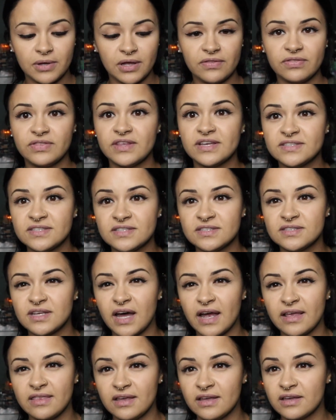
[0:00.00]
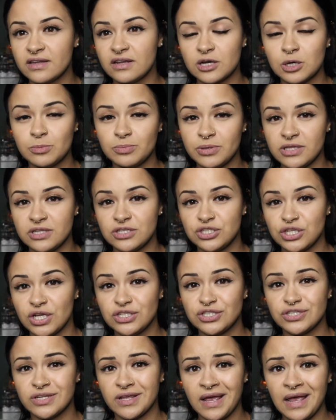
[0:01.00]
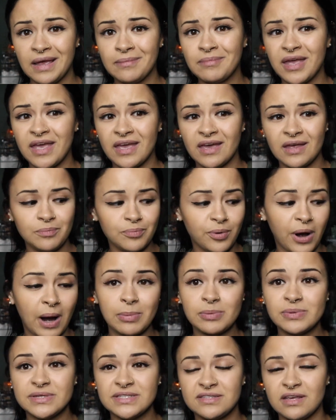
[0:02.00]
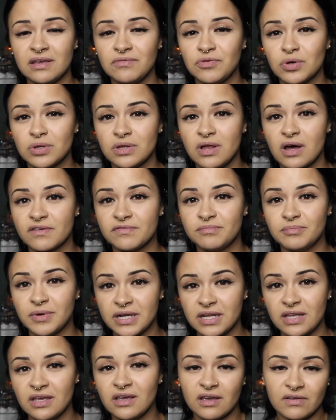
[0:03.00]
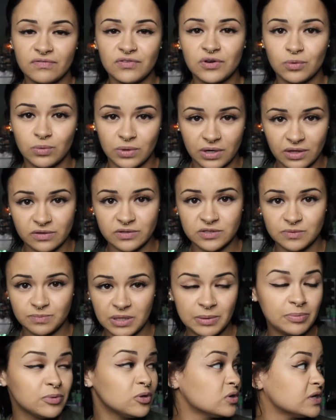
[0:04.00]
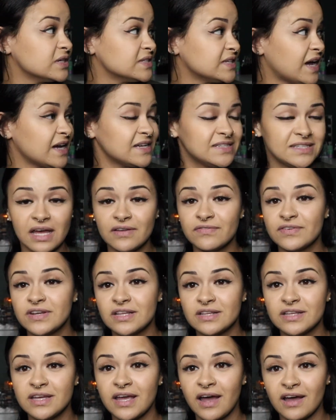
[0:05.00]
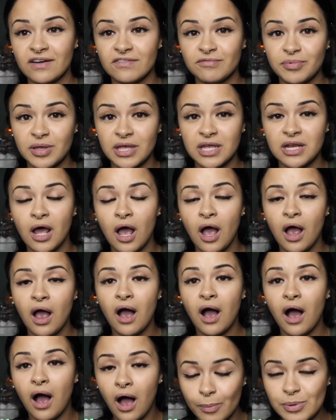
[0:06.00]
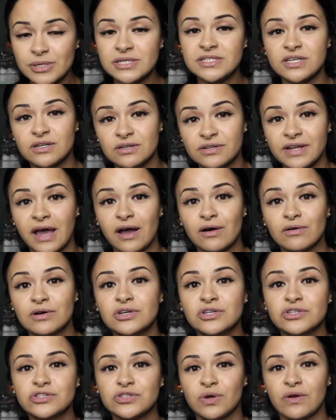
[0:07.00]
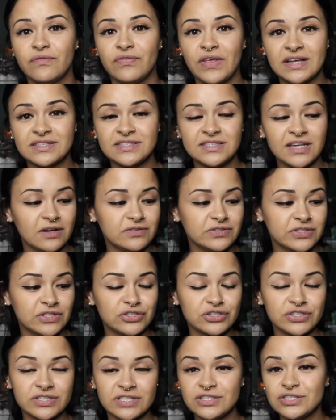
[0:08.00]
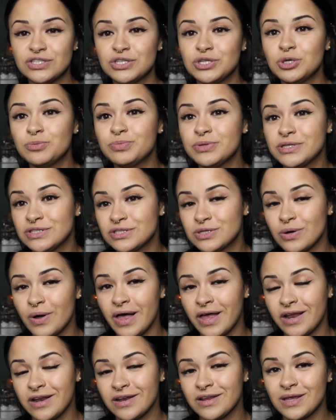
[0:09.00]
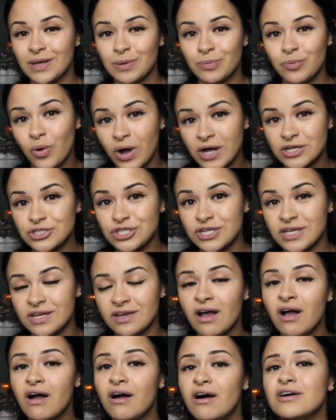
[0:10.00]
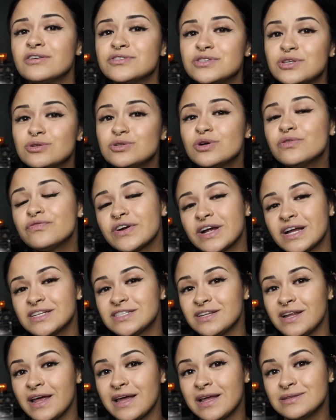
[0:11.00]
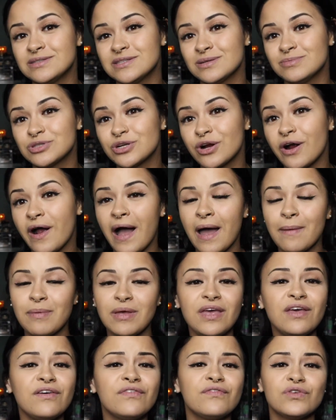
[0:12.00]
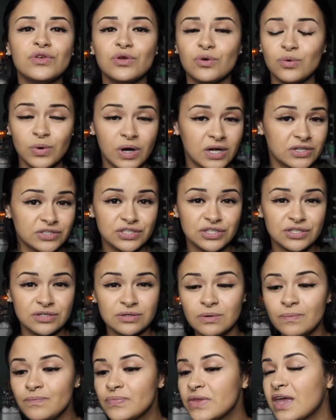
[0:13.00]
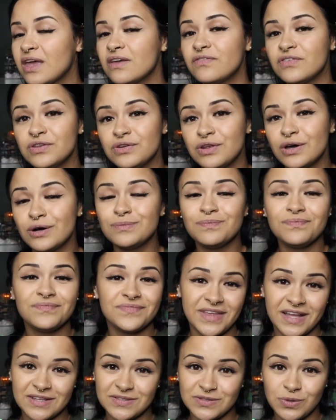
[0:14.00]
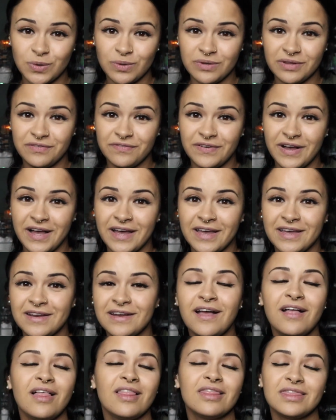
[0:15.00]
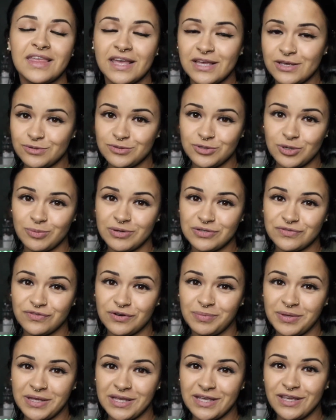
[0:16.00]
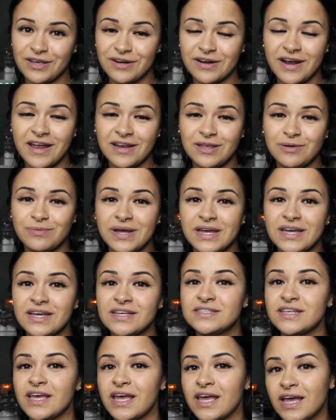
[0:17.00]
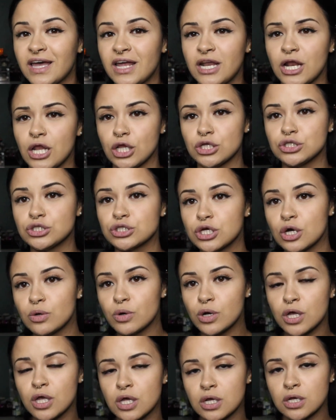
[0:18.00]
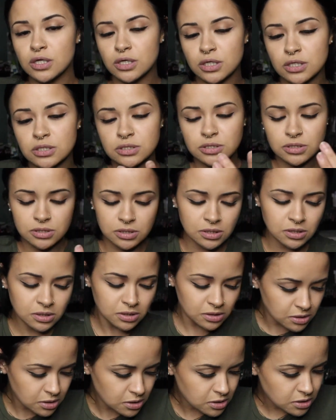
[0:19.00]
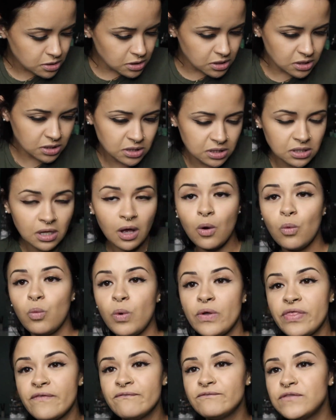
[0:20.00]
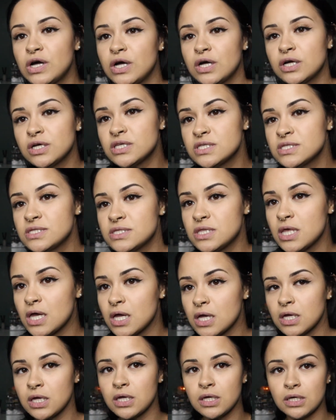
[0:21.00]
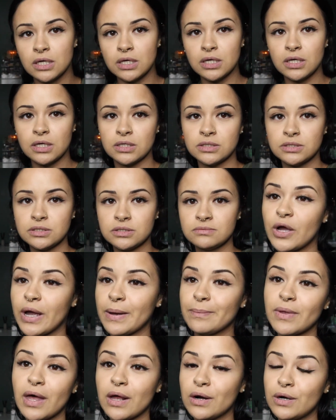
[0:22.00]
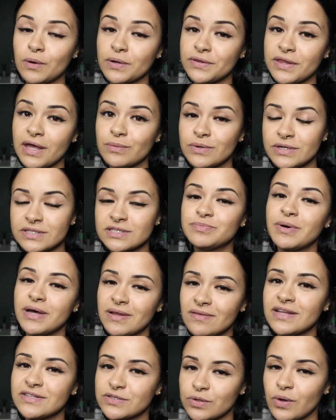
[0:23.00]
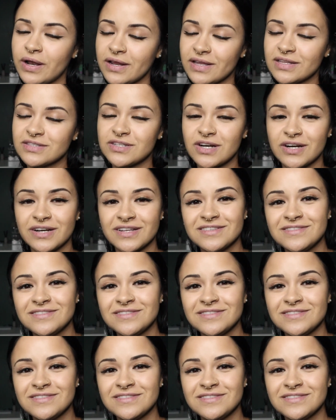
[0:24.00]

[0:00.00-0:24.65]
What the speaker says: This is, I think, going to completely change the game and probably save you a lot of money if you're one of those people, because I definitely have been up until now. So if that sounds interesting to you, please go ahead and keep watching. Also, don't forget to like and subscribe if you want to. If you don't, that's totally fine. Thank you so much for being here anyways, and let's go ahead and get started. What the fuck is that? Okay, I don't know what that was, but let's go ahead and get started.